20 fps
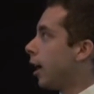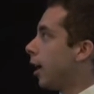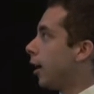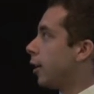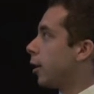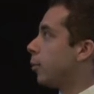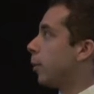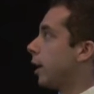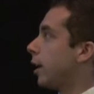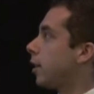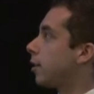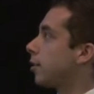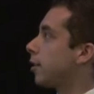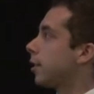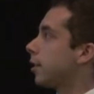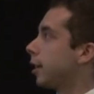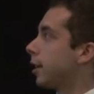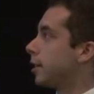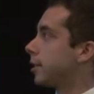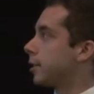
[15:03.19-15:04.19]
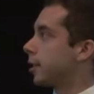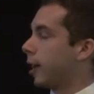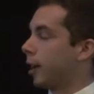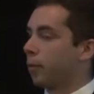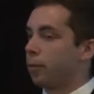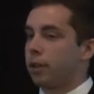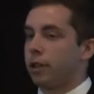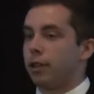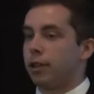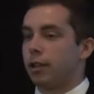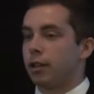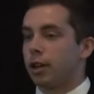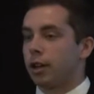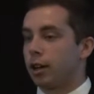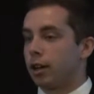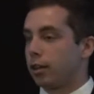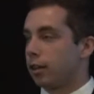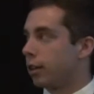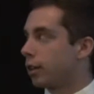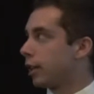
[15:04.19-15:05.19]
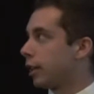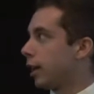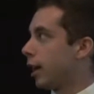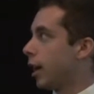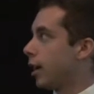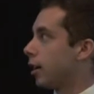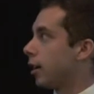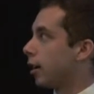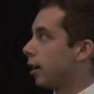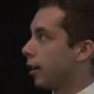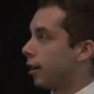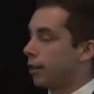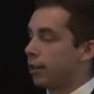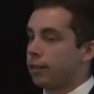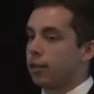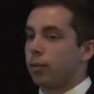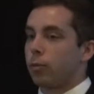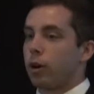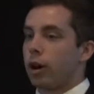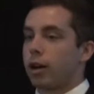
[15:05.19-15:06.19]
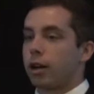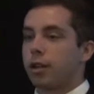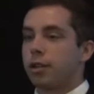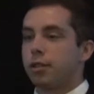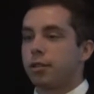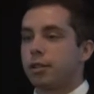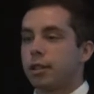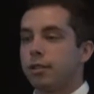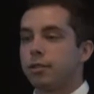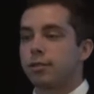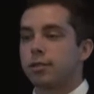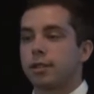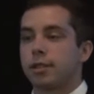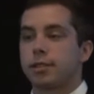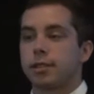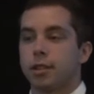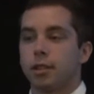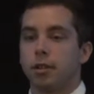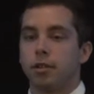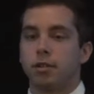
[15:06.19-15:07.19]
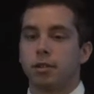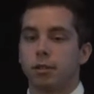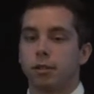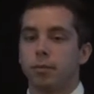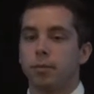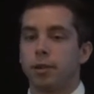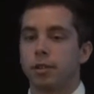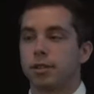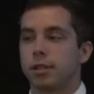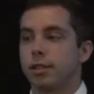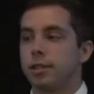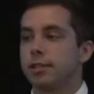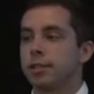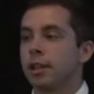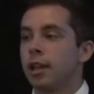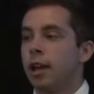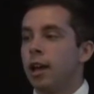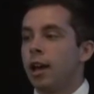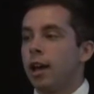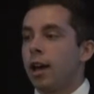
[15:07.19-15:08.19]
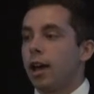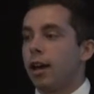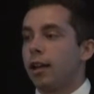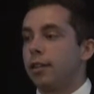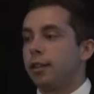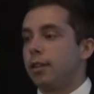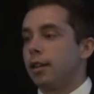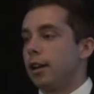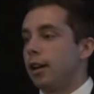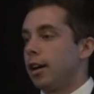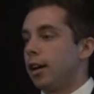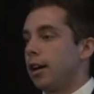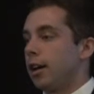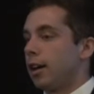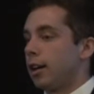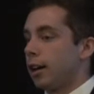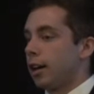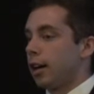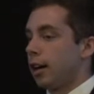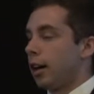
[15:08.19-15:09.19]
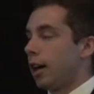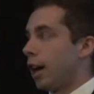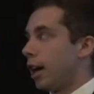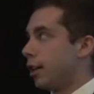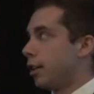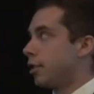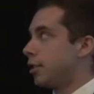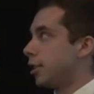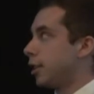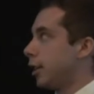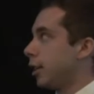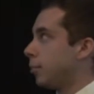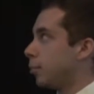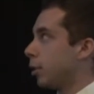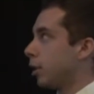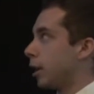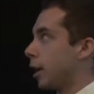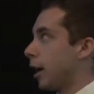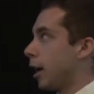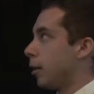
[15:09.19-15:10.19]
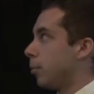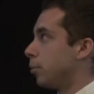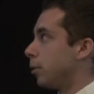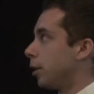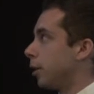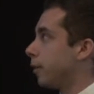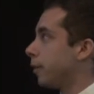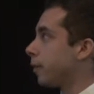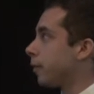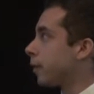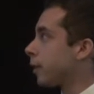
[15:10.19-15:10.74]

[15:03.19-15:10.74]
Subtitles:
And the main two things that we are looking at are the water usage, the CO2 emissions, and the energy input and output.